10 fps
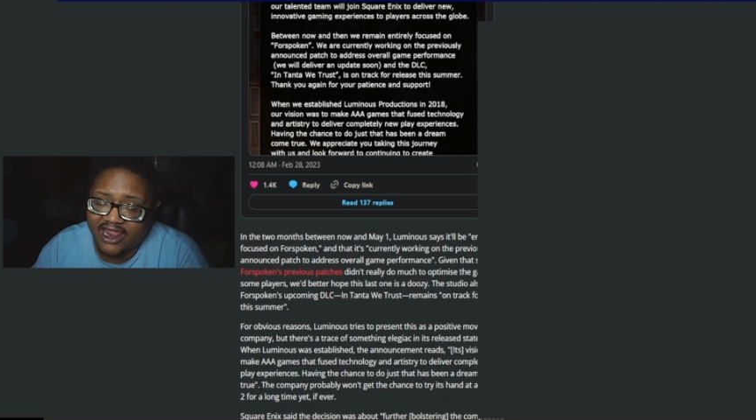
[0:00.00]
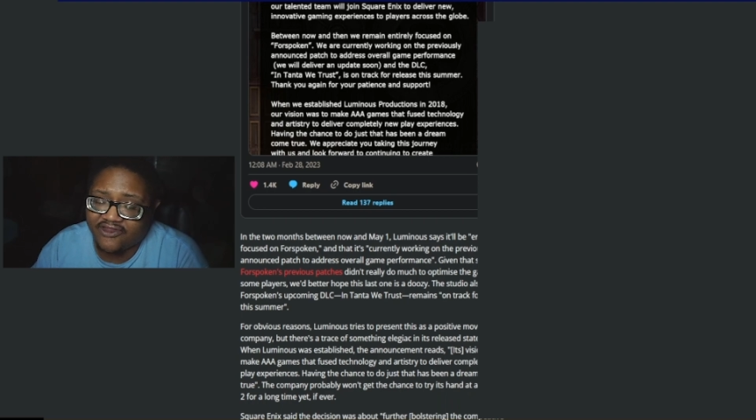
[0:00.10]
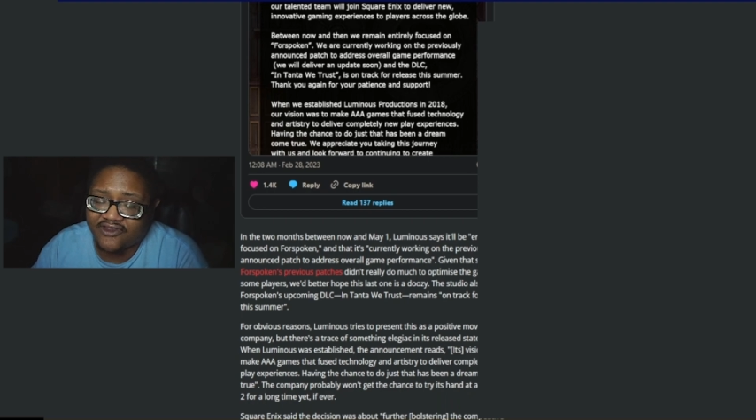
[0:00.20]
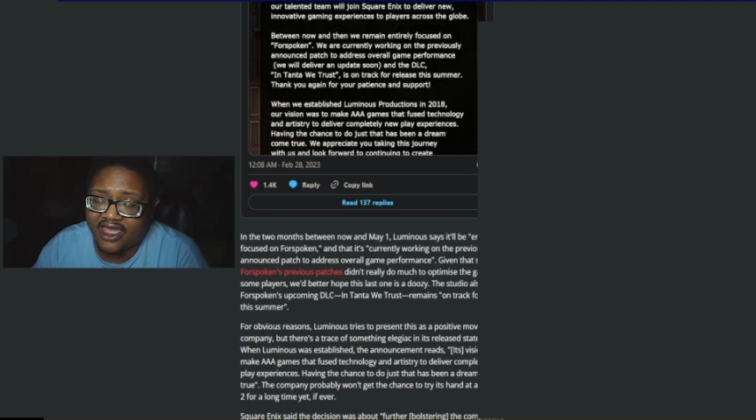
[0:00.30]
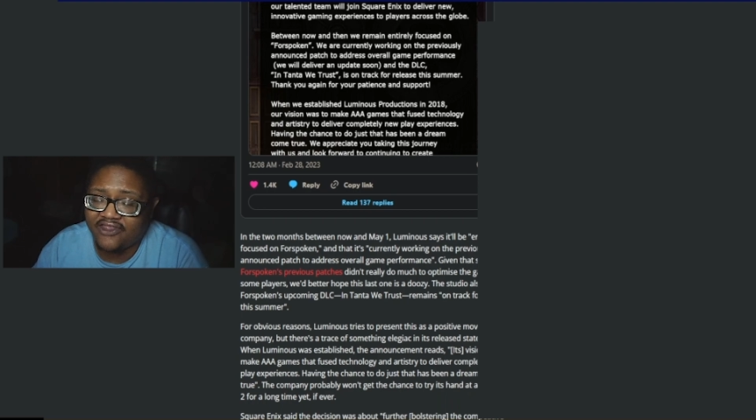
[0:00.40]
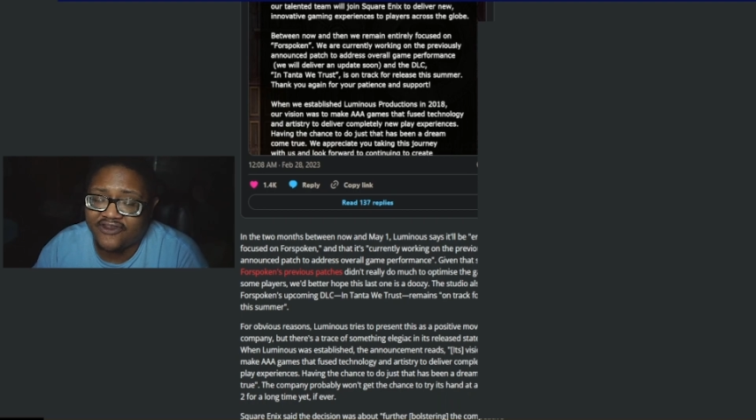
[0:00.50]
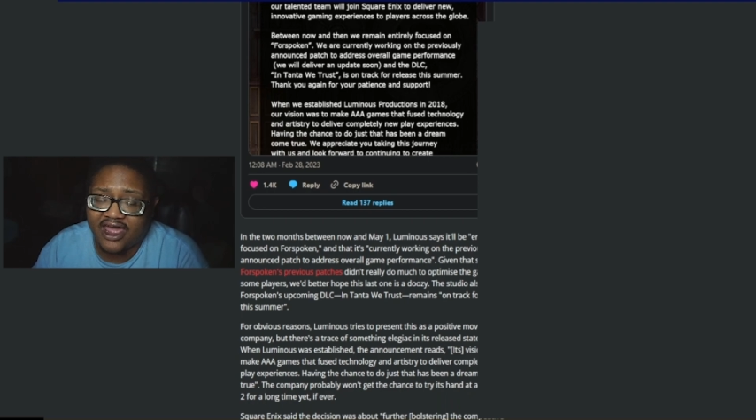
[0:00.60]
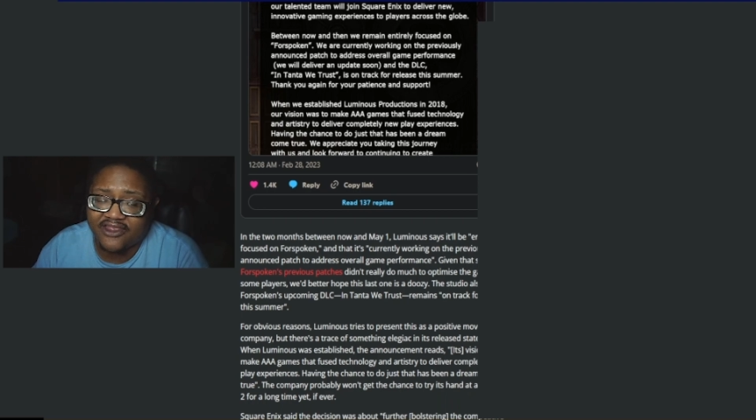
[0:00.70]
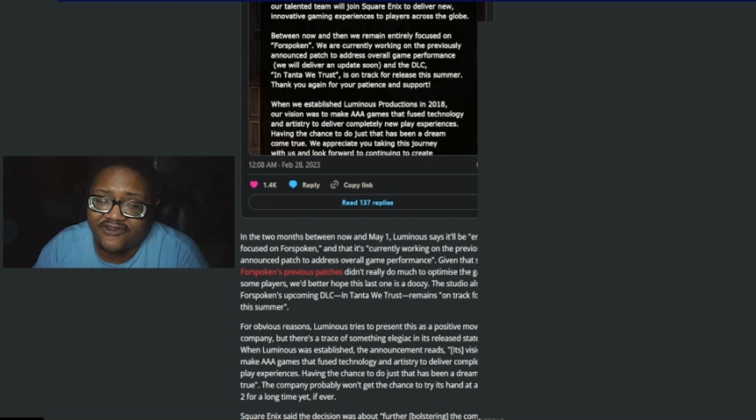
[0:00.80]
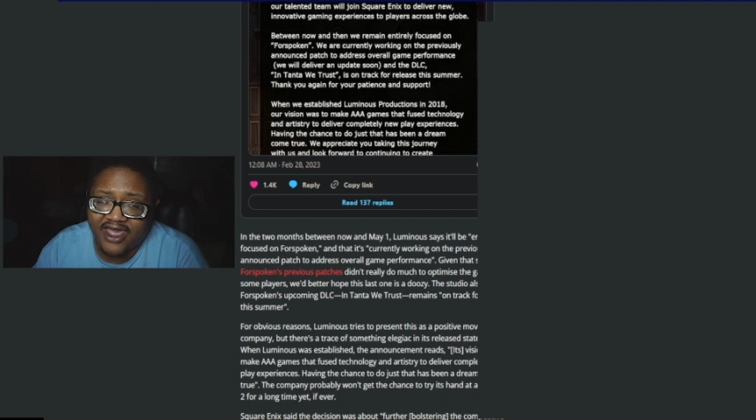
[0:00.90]
And it's
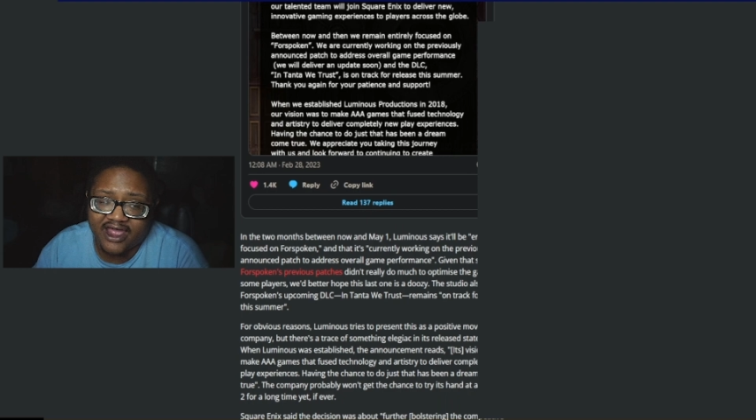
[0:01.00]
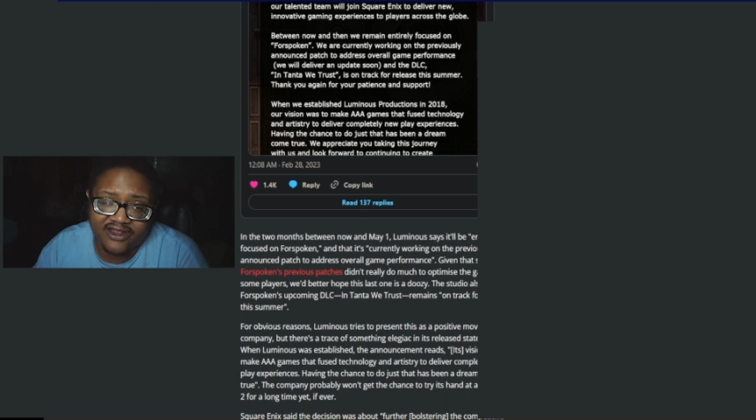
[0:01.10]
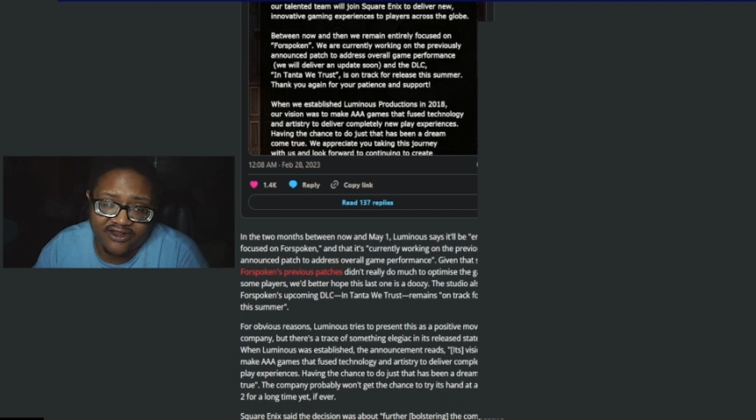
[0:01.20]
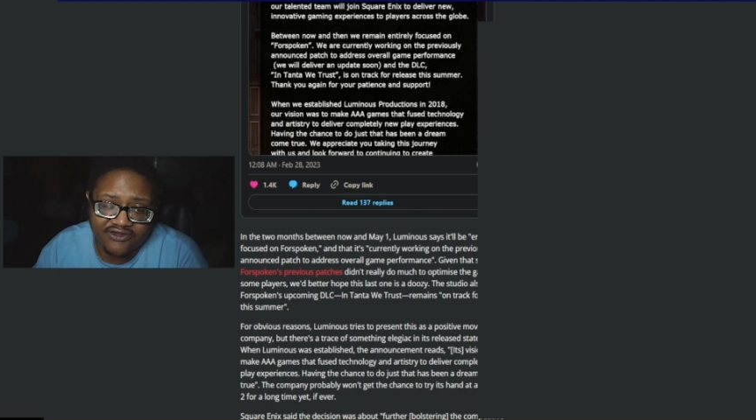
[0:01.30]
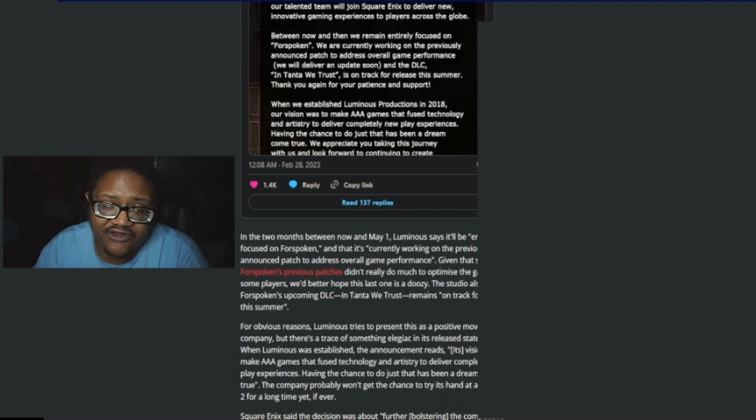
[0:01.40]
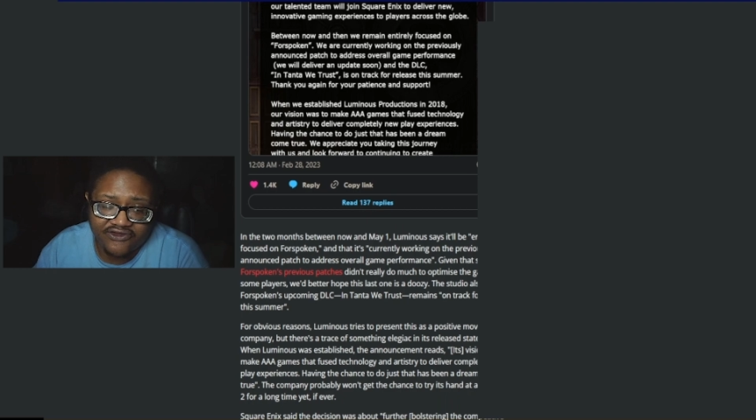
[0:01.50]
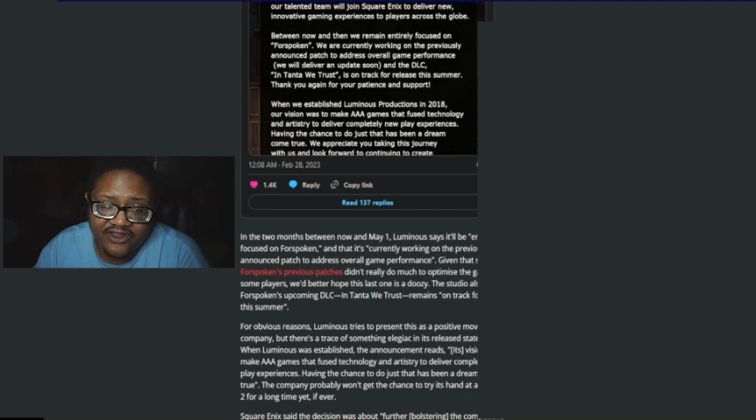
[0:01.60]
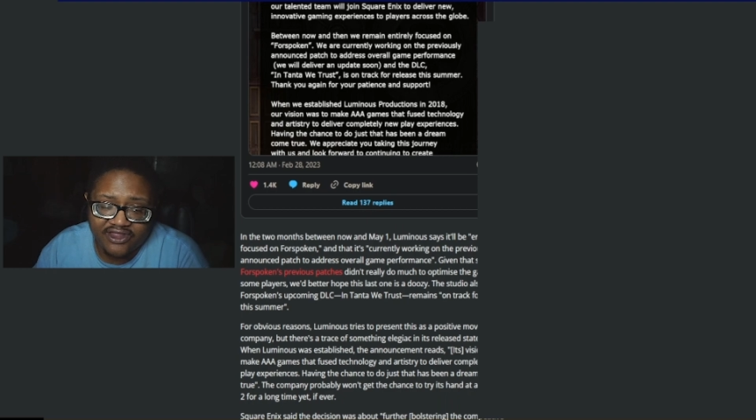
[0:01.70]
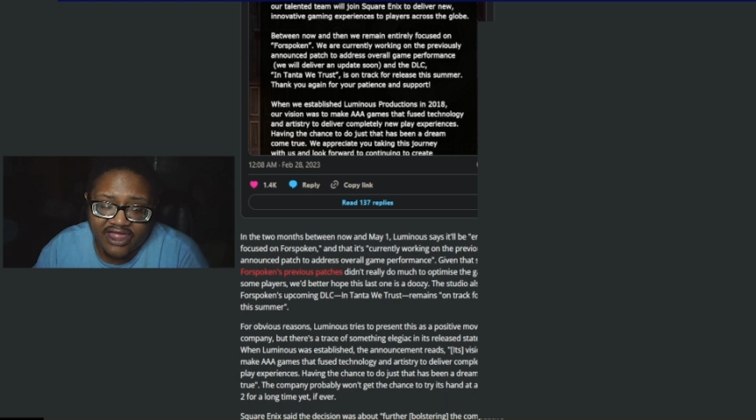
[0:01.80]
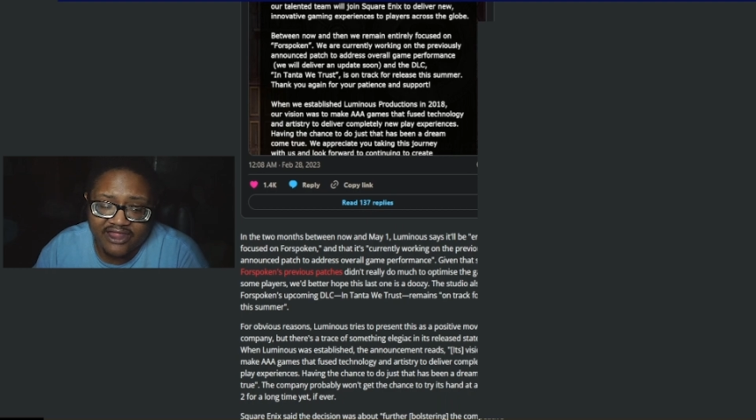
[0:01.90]
kind of sad, to
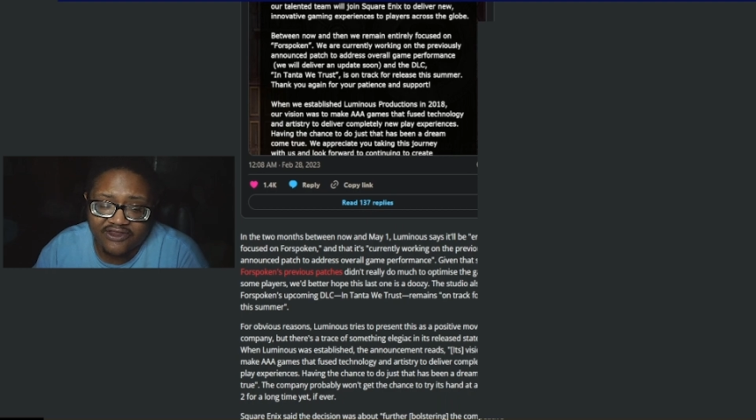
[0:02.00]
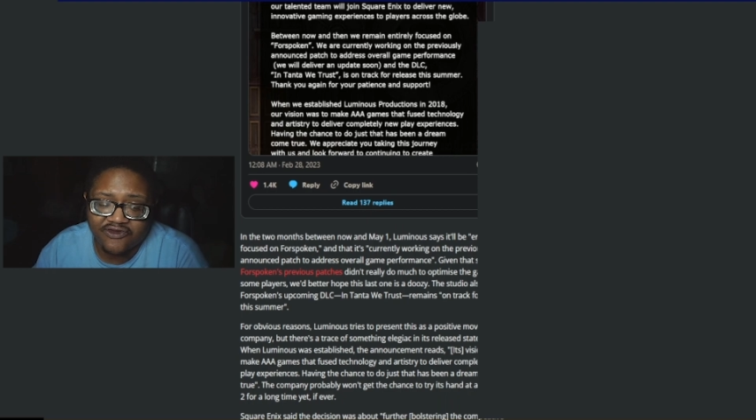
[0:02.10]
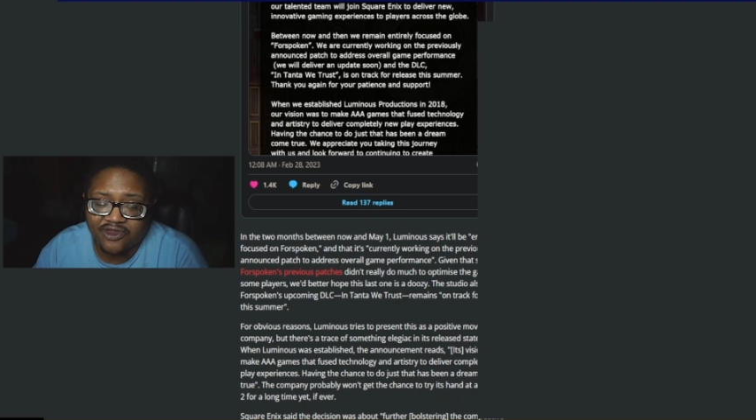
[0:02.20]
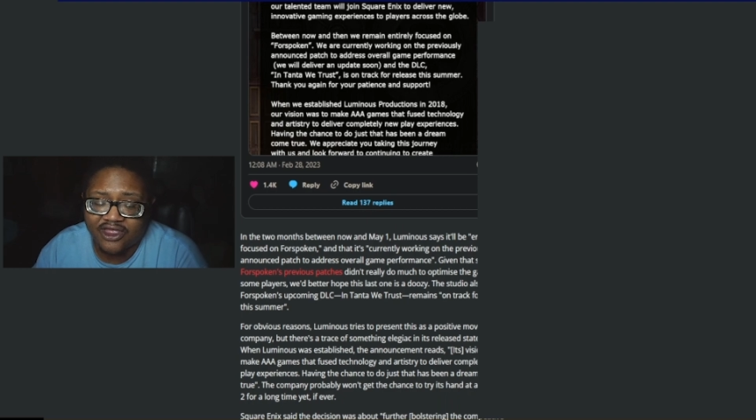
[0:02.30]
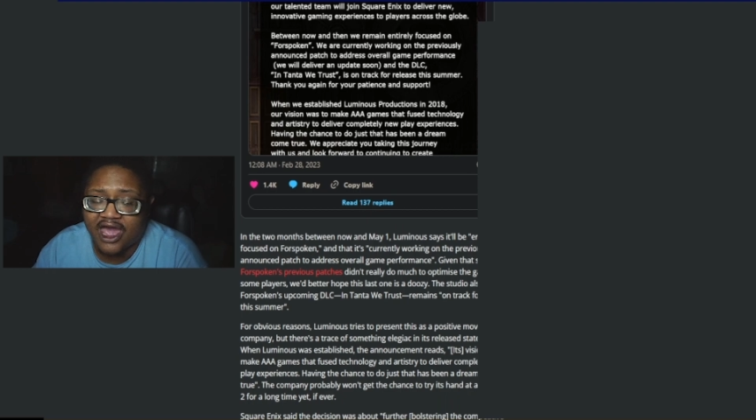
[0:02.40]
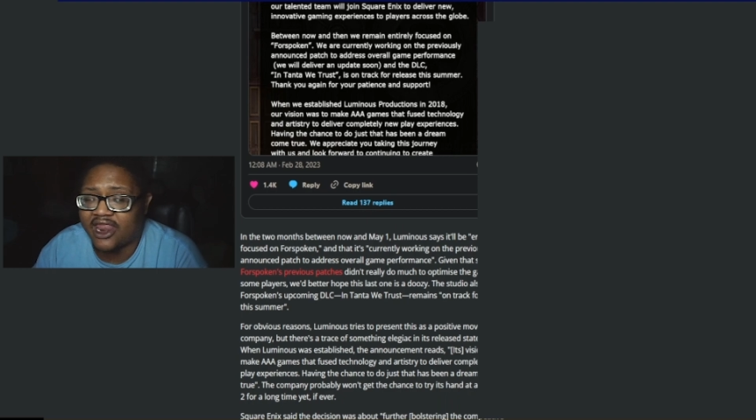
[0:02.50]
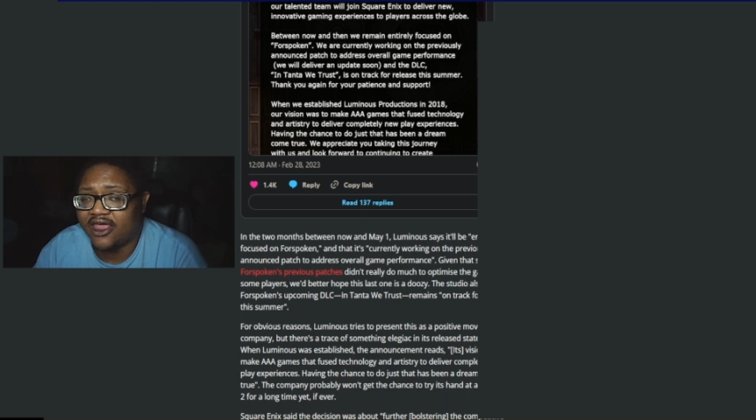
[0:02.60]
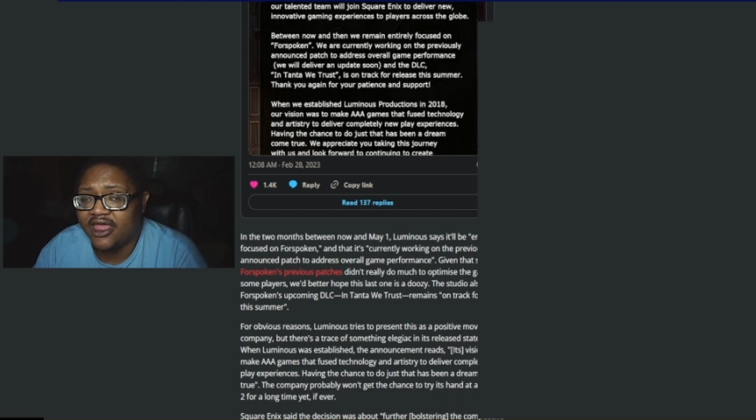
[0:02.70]
see that this is the kind of